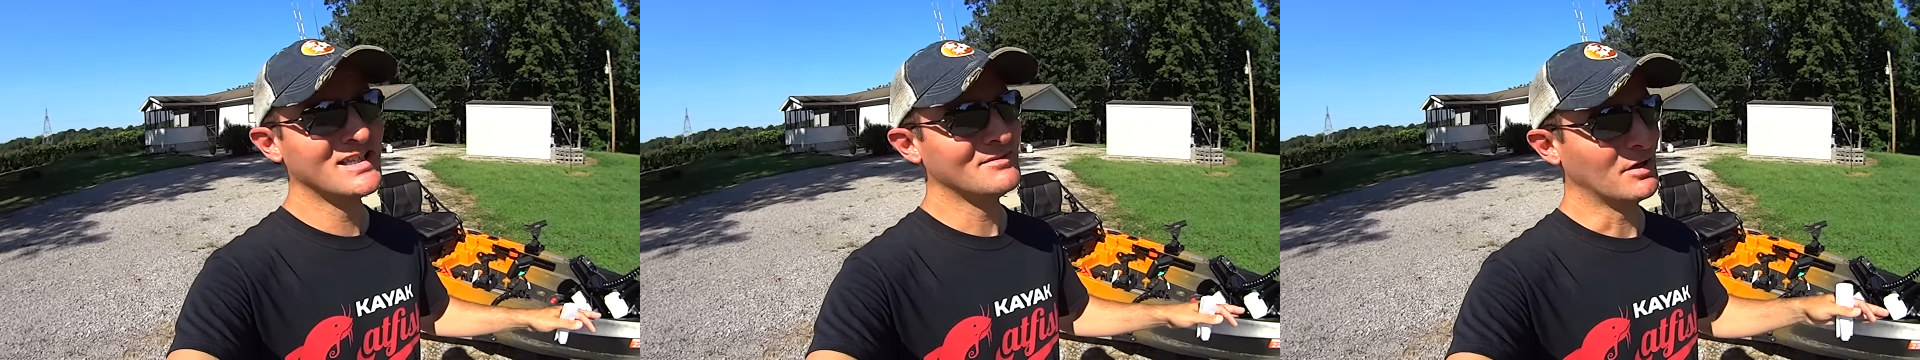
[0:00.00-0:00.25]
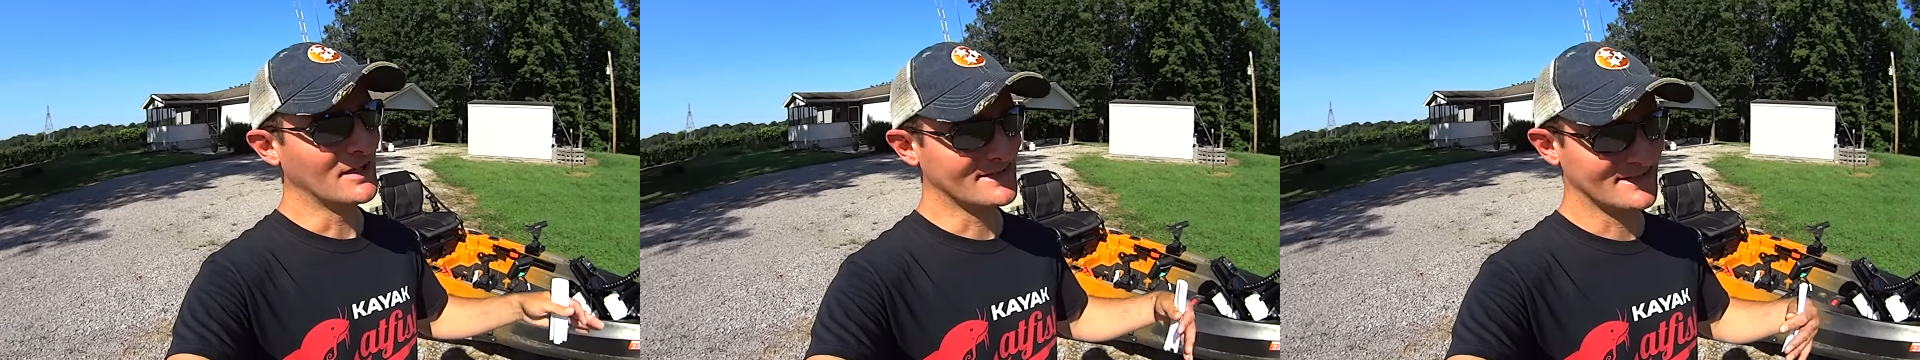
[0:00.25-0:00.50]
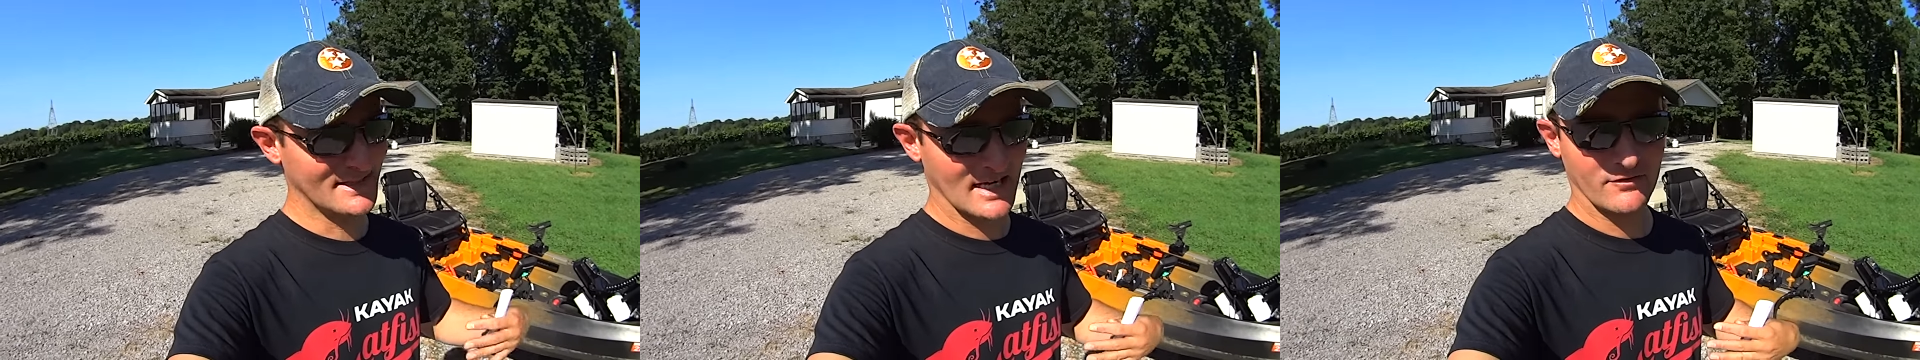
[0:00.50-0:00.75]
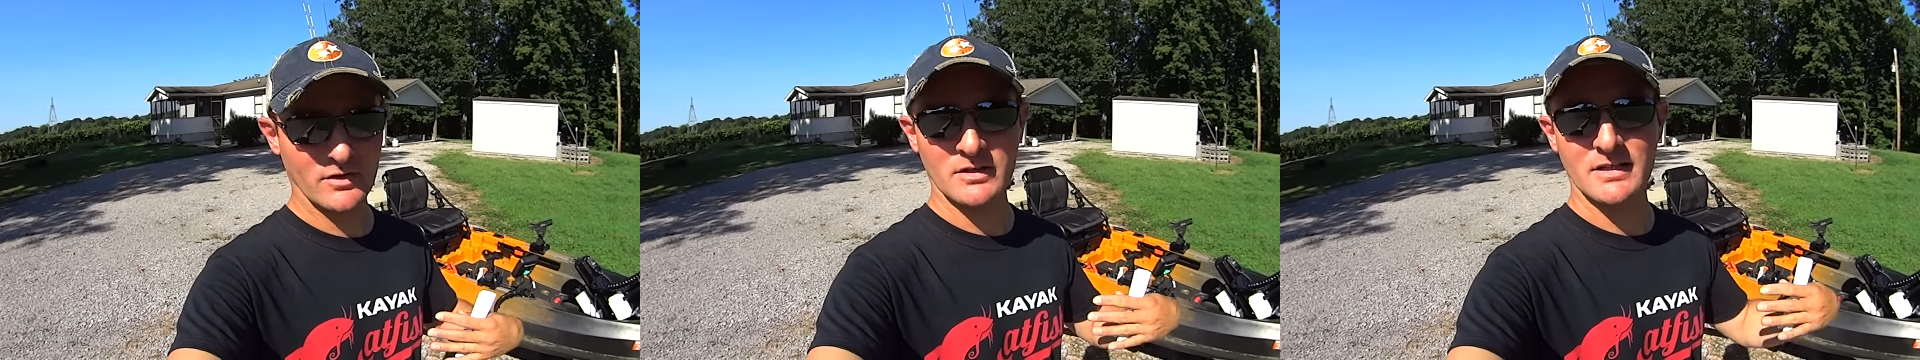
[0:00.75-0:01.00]
But it's
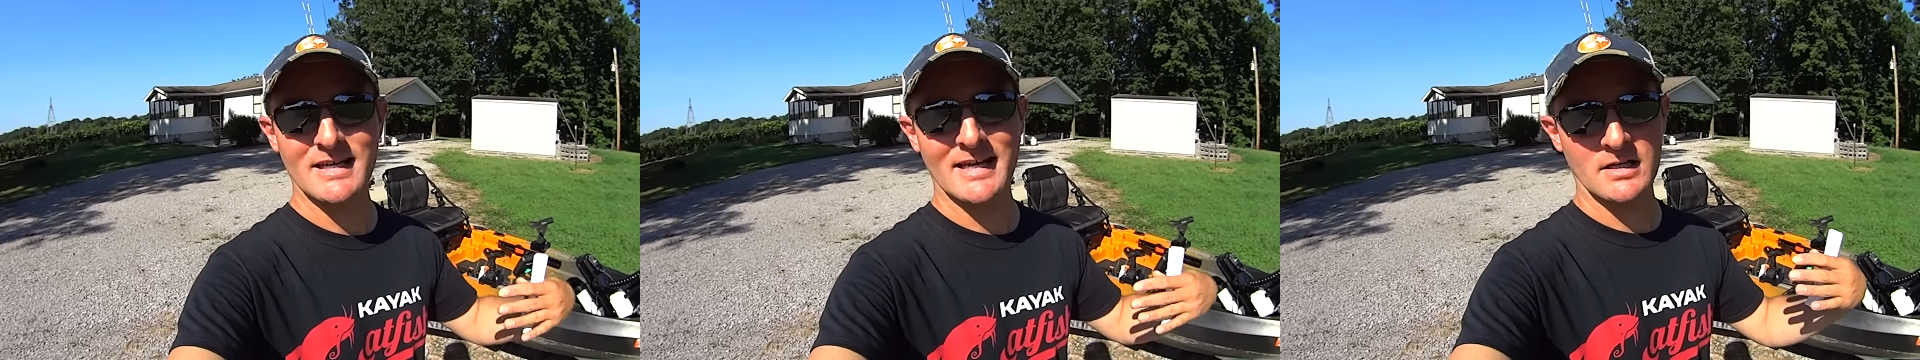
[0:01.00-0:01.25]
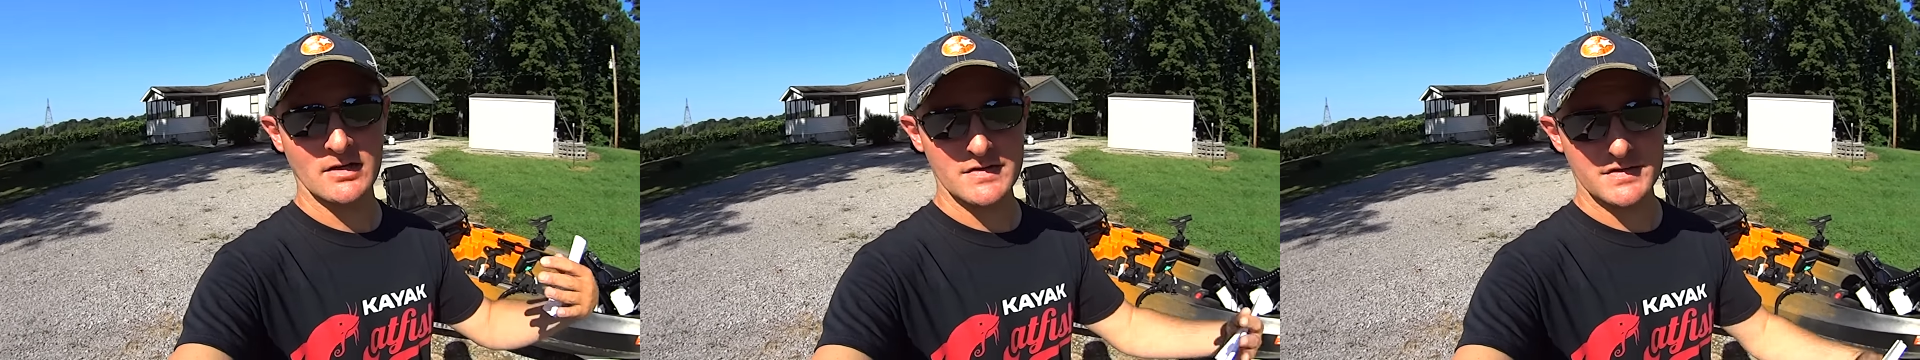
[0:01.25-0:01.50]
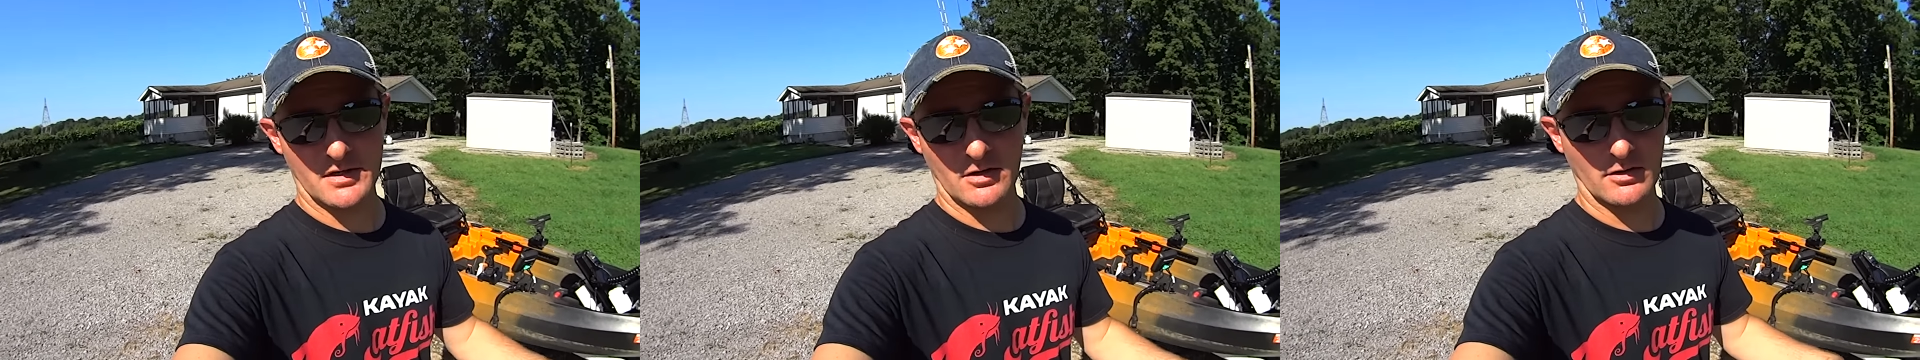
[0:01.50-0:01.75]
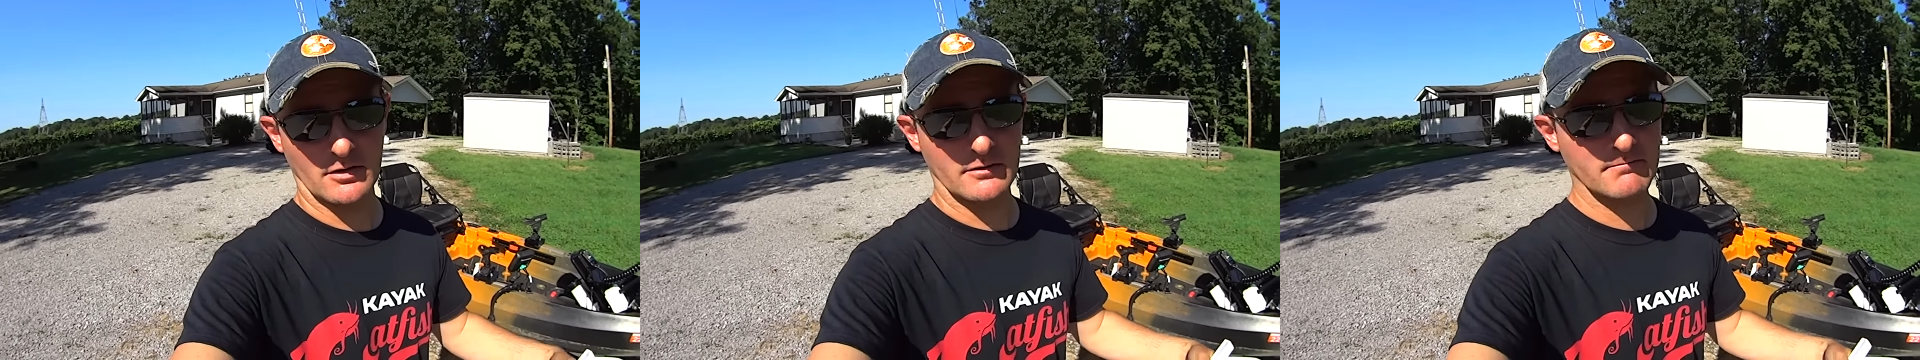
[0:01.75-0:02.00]
definitely a
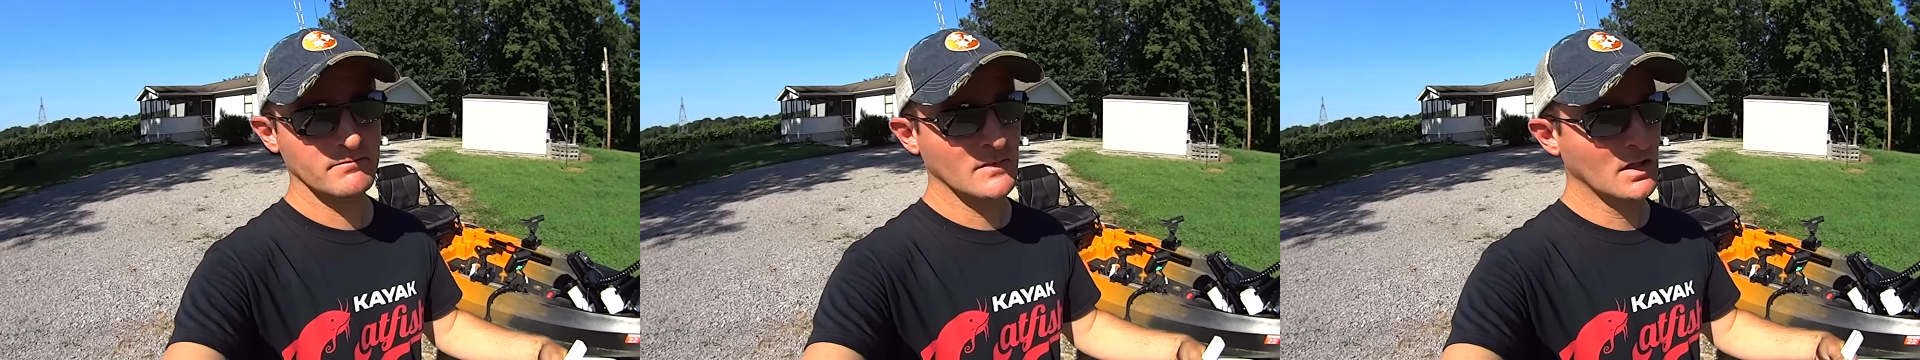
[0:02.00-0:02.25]
concern